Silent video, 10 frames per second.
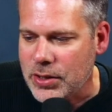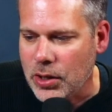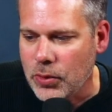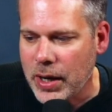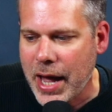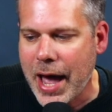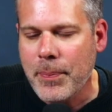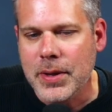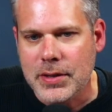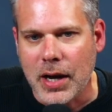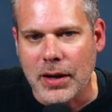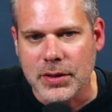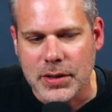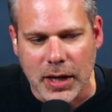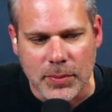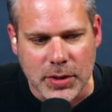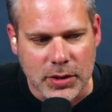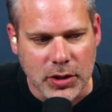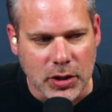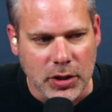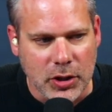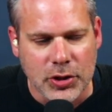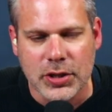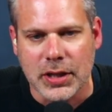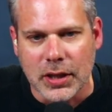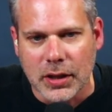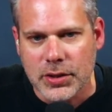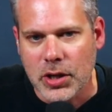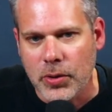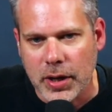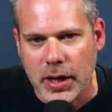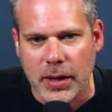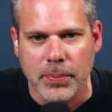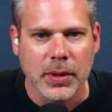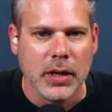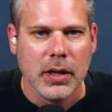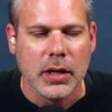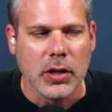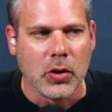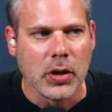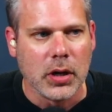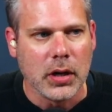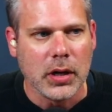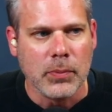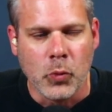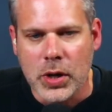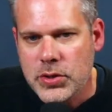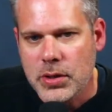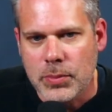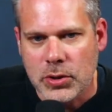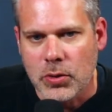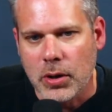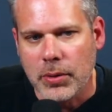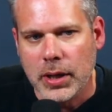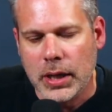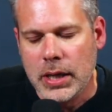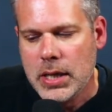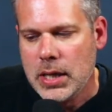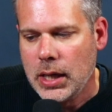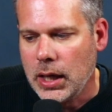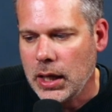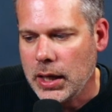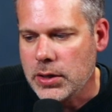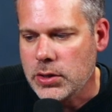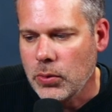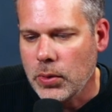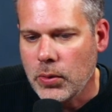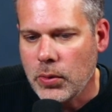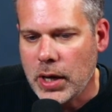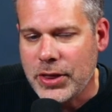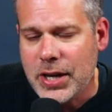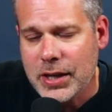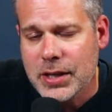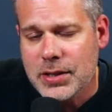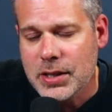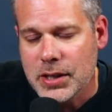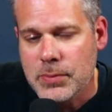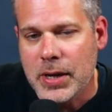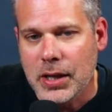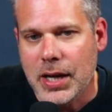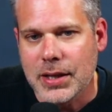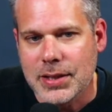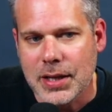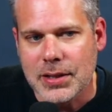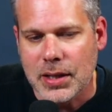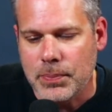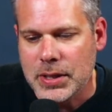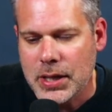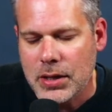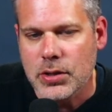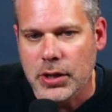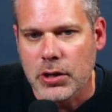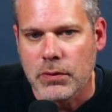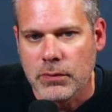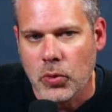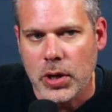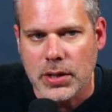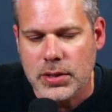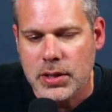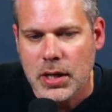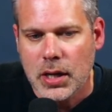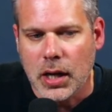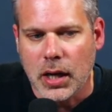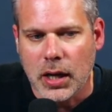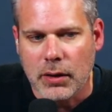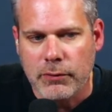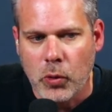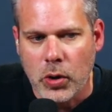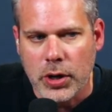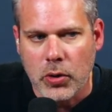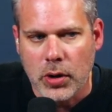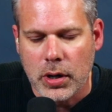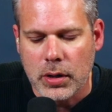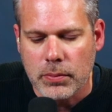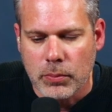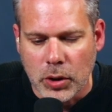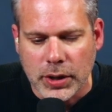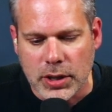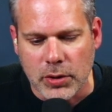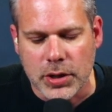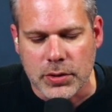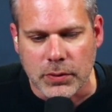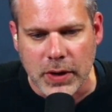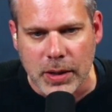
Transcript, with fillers: And so what happens oftentimes is your your skill is going up, your wisdom is growing, uh, and so what, I think it is, it does make a lot of sense that potentially your voice uh, for your multi-generational